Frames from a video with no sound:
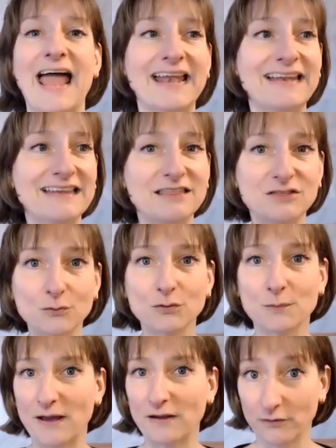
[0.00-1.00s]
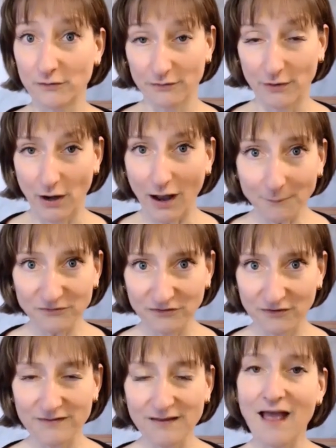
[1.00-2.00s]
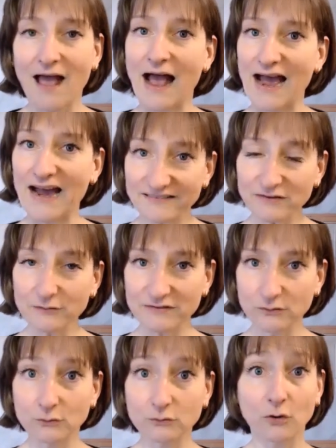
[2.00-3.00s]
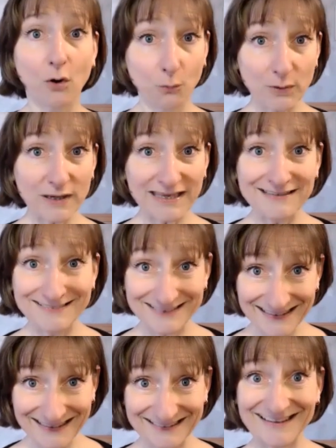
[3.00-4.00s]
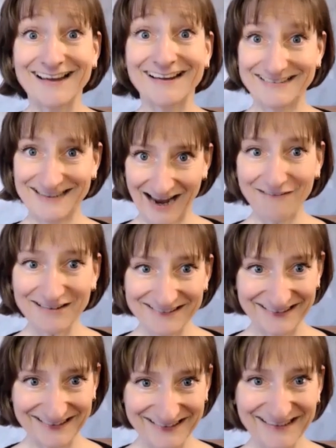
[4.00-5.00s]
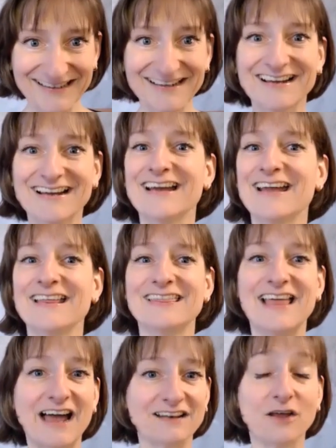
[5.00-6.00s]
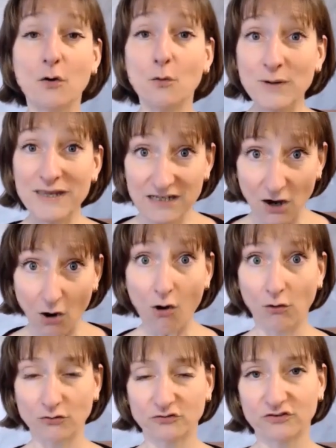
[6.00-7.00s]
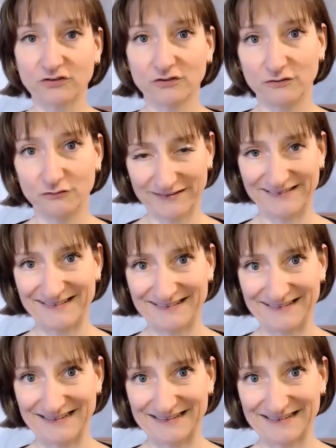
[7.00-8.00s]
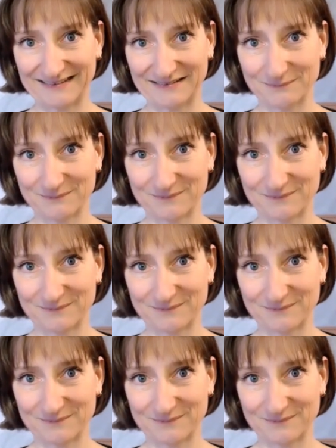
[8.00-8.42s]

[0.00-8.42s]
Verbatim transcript: any thought about another option, as a result, we indeed guarantee that we can't resist it.